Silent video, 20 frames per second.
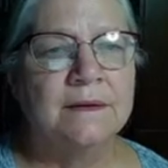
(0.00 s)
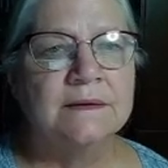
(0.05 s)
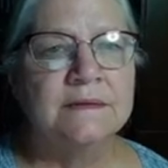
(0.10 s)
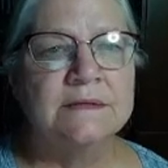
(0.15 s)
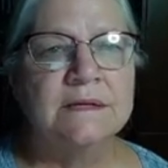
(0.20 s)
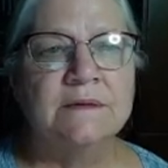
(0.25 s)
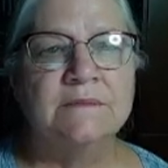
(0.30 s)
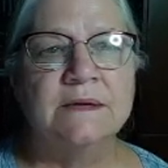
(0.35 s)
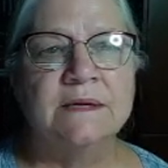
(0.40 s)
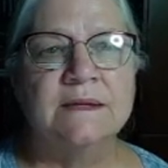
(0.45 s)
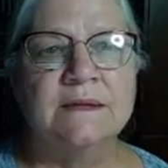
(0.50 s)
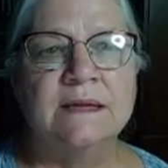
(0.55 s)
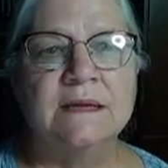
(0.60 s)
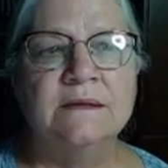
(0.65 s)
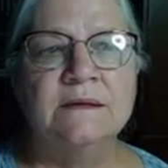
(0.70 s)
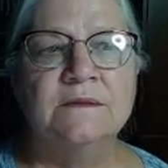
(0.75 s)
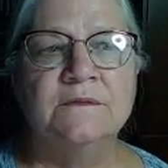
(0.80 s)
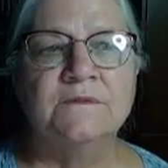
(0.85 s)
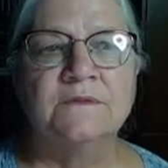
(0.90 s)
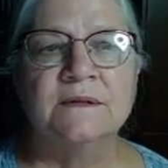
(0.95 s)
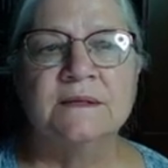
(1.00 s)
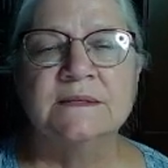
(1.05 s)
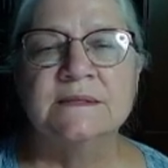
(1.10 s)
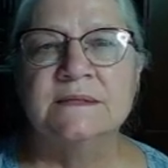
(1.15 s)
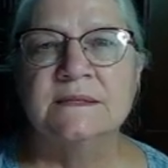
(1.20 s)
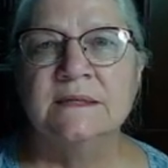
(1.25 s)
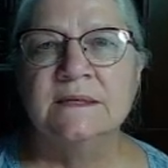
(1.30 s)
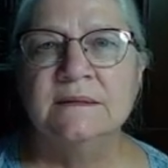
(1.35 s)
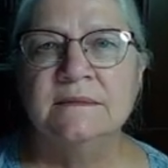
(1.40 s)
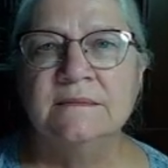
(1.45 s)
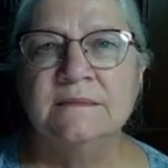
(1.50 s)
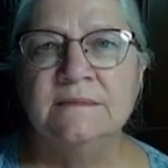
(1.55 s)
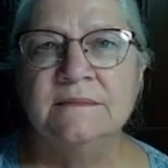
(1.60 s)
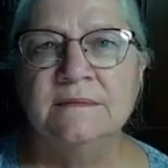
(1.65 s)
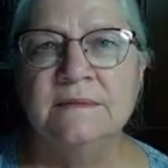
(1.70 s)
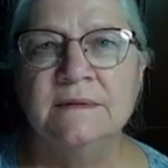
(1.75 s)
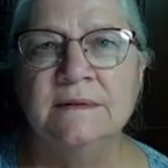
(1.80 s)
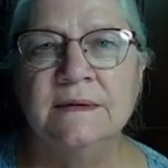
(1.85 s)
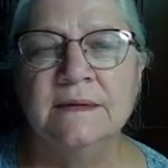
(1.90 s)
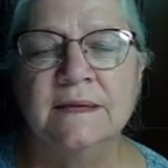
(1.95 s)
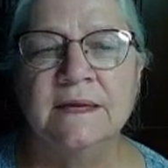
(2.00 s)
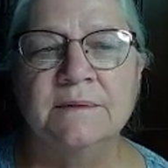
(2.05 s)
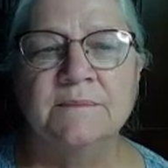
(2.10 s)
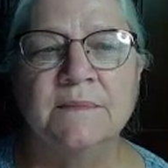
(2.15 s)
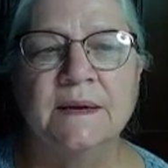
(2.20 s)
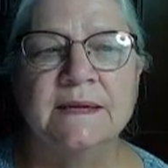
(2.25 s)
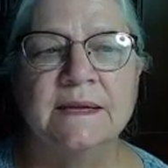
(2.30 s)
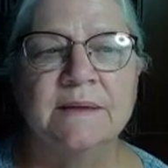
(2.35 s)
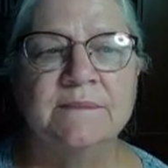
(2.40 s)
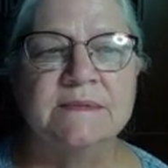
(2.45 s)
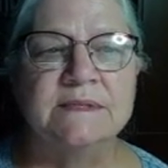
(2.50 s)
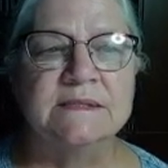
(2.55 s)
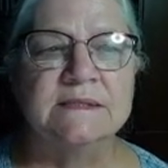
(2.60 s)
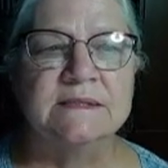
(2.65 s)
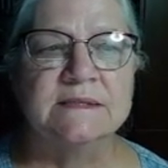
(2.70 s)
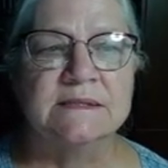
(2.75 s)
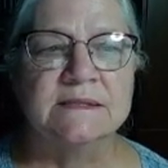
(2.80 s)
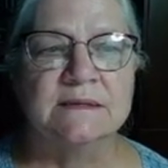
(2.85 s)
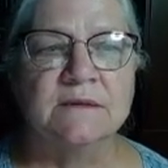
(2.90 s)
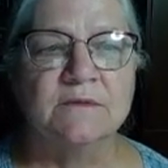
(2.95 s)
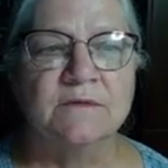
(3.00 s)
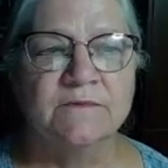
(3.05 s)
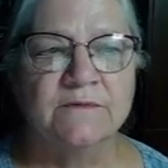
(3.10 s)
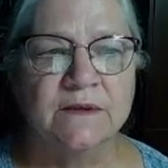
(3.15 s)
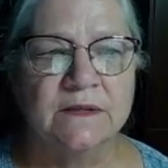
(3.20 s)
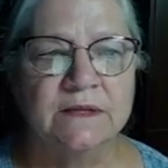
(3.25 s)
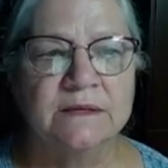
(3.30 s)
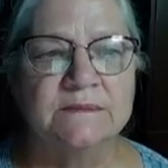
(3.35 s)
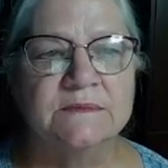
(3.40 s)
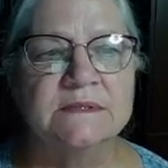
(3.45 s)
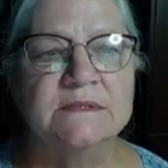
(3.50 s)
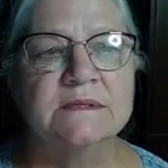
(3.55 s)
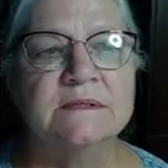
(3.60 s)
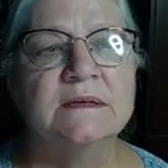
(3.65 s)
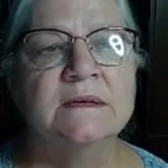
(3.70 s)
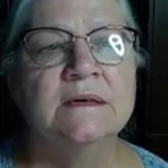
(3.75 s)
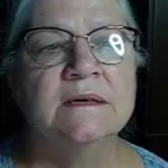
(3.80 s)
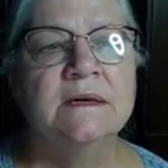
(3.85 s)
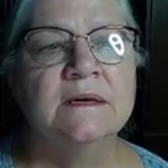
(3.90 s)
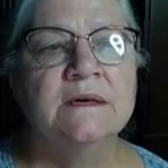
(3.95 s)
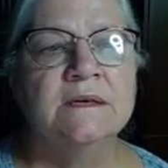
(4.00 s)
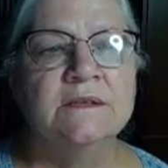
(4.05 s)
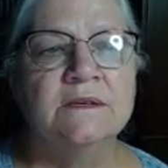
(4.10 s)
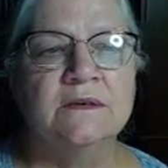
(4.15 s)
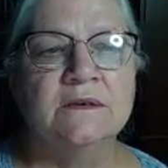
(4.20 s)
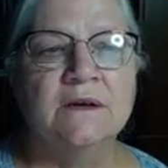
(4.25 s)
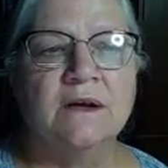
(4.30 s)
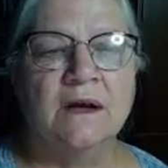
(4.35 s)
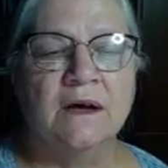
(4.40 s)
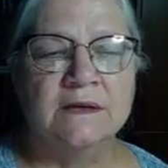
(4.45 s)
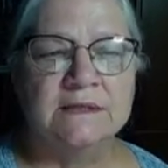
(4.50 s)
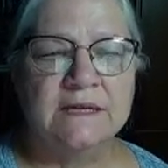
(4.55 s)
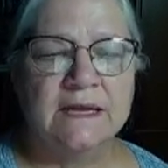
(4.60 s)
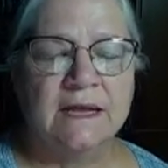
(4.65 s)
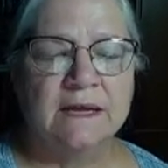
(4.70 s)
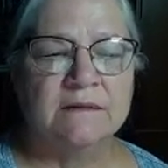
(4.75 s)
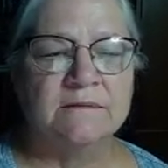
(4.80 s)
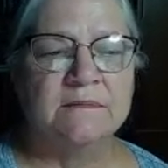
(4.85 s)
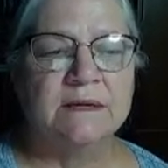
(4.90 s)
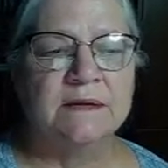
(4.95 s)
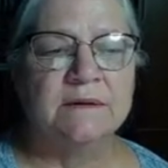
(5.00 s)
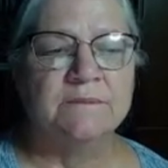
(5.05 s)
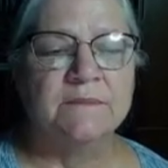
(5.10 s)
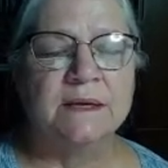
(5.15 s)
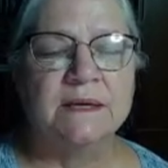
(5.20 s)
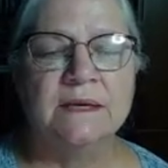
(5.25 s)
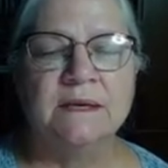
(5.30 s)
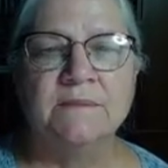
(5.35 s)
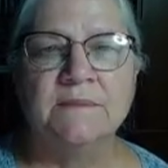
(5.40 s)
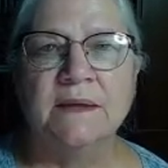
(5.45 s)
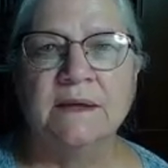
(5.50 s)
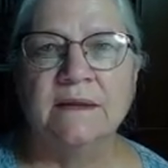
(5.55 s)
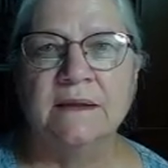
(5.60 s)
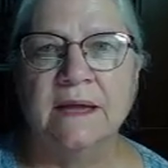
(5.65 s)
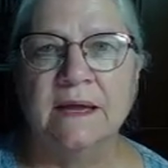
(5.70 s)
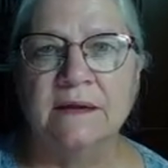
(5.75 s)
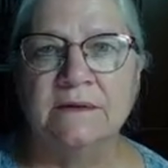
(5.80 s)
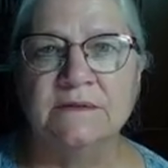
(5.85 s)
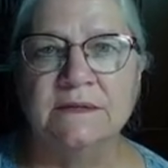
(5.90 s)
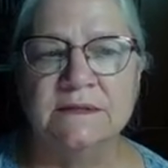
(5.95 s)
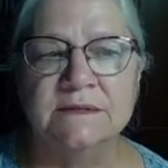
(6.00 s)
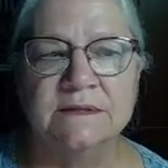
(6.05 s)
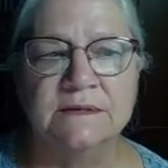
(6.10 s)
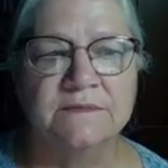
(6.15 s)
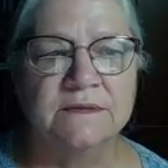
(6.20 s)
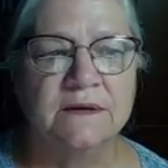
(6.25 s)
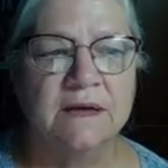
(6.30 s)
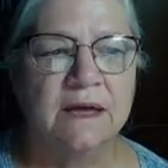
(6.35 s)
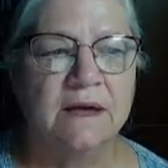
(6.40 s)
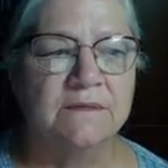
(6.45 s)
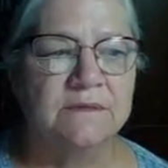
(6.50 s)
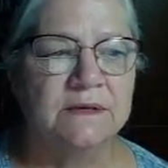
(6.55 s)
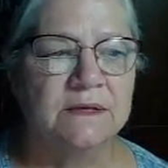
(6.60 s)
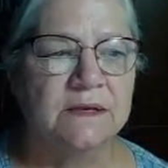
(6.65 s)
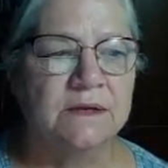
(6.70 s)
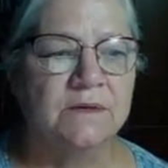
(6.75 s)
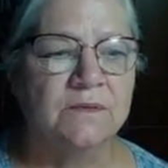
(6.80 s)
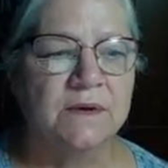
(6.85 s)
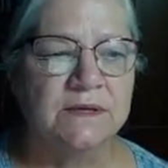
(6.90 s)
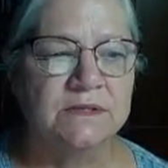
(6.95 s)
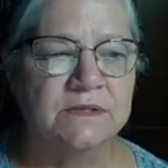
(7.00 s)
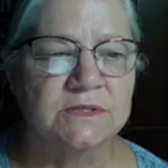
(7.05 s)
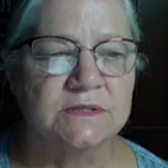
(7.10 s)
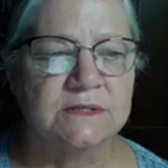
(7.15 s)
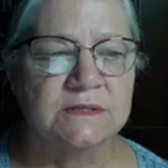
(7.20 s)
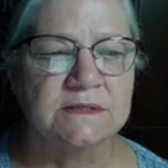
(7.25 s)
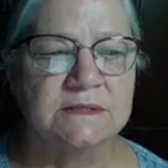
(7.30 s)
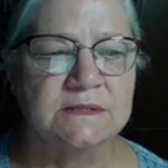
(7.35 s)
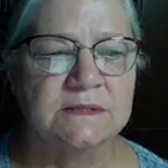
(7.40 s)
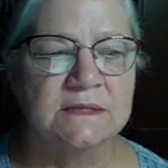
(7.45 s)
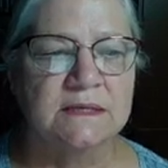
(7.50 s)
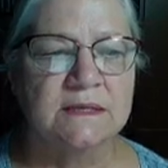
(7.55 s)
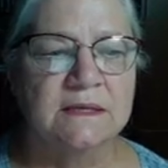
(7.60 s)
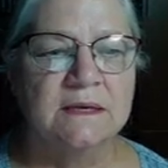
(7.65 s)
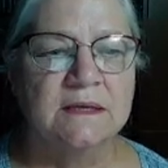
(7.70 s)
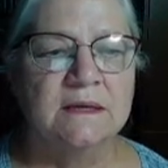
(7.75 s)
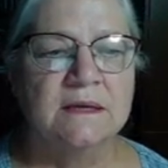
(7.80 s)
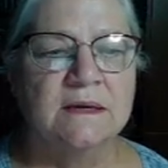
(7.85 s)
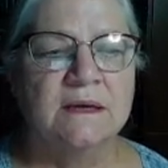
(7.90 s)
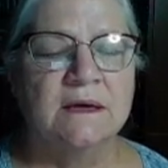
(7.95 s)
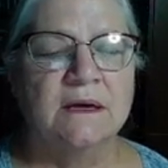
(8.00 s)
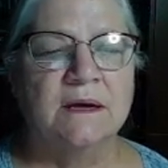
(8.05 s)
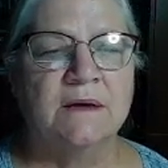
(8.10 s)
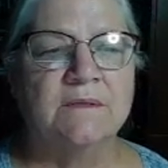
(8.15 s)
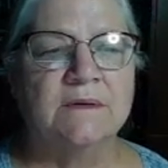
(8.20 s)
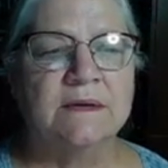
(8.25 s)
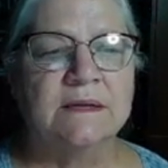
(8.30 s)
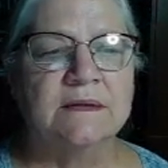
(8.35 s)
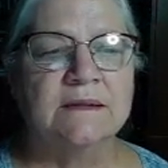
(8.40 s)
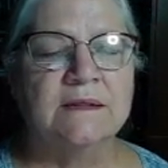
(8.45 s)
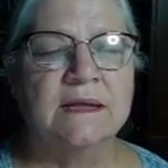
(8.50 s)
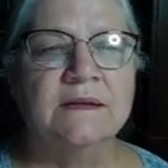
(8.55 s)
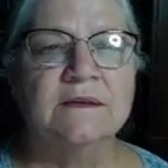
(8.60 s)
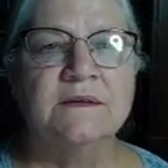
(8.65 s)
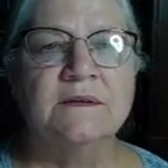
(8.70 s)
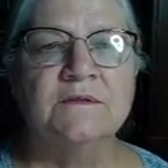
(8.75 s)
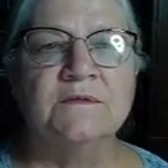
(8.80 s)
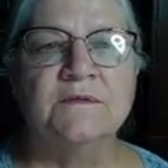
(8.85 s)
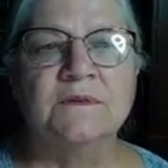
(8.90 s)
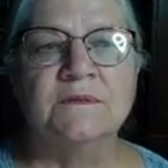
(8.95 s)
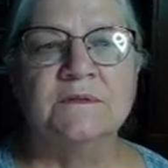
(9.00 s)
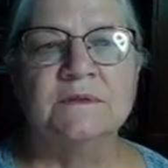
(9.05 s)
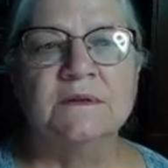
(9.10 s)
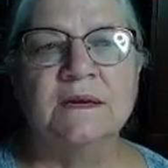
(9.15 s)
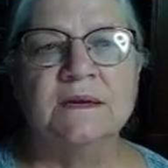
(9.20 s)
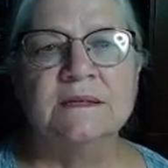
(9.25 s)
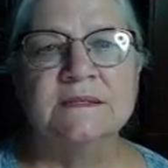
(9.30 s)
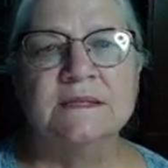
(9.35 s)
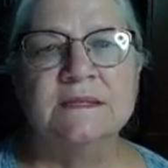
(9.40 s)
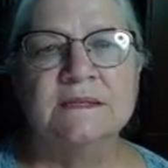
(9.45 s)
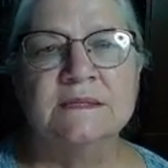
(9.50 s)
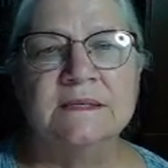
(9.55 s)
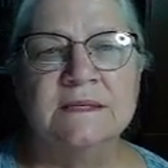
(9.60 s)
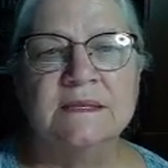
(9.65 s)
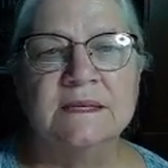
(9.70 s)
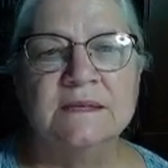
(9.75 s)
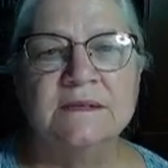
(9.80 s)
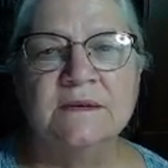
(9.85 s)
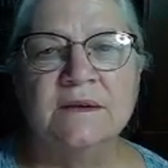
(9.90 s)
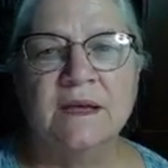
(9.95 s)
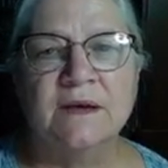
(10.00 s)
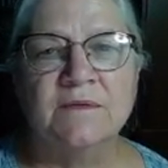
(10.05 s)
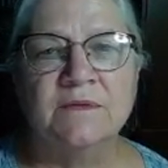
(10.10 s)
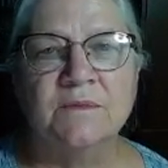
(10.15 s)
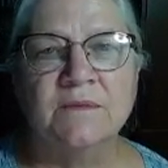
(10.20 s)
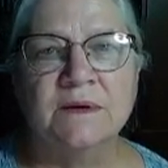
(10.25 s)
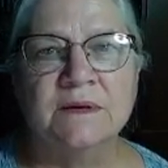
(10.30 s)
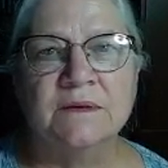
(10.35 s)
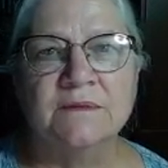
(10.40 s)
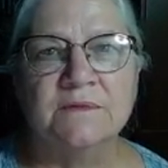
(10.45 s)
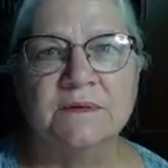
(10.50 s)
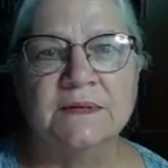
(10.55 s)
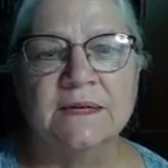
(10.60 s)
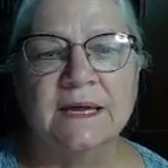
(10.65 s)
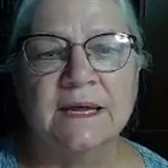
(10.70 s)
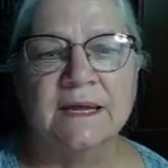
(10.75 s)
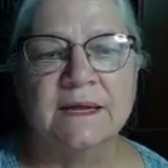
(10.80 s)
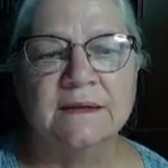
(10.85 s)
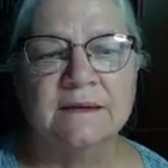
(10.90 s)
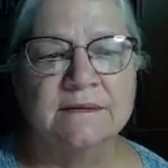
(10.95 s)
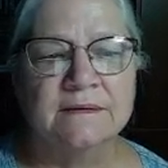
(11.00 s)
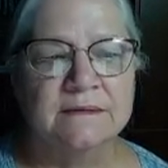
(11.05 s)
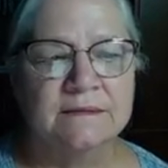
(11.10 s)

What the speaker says: So I want to thank you for listening. Again, my name is Lisa Phillips. You can contact me at my email address if you have any questions. I want to thank you for attending, and you have a wonderful day.